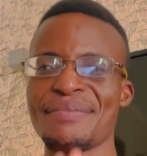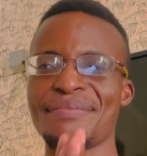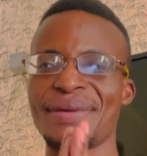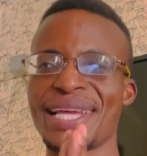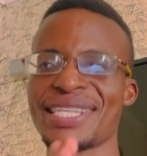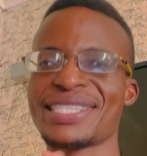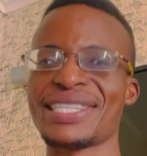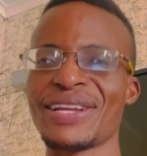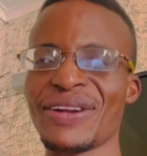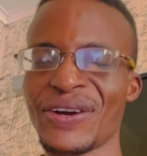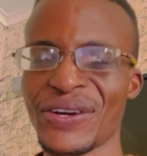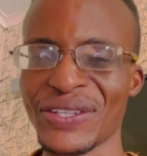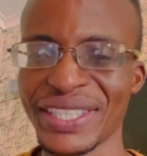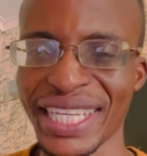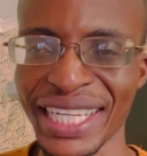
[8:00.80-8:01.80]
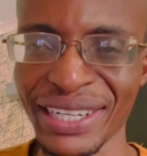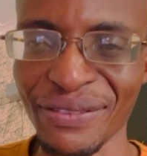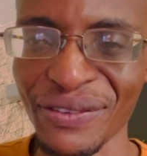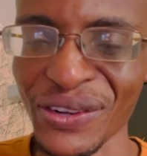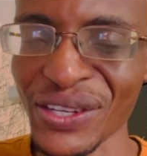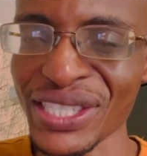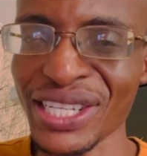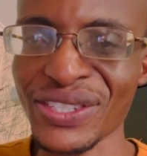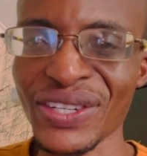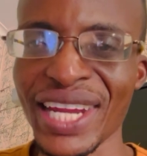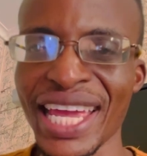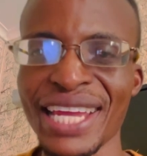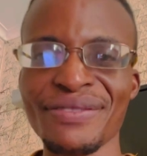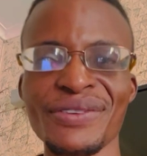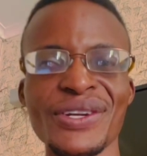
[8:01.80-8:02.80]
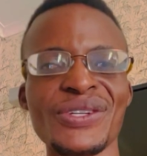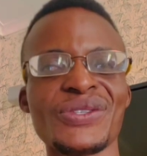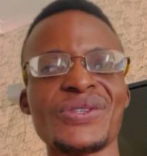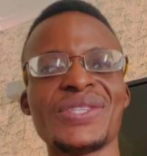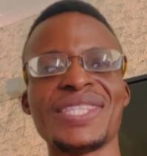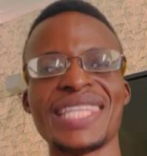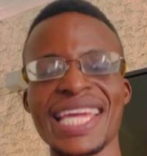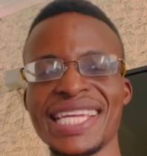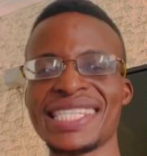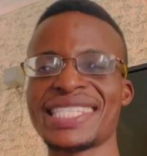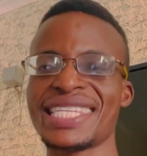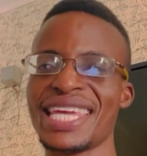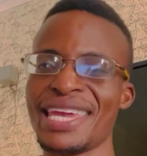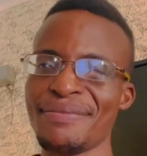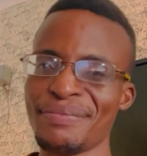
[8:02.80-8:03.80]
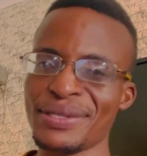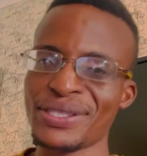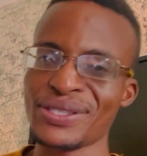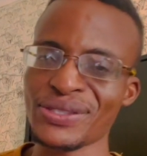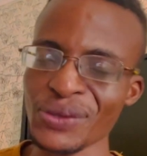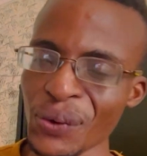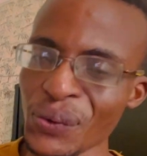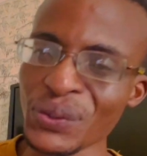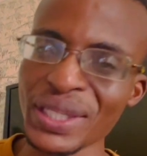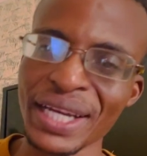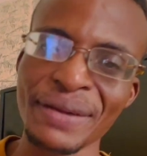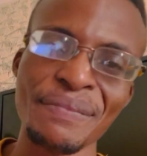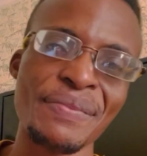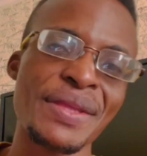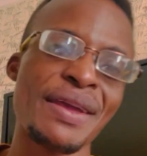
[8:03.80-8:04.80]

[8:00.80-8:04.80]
Bless the Lord. And of course, that's all I had for you in today's episode.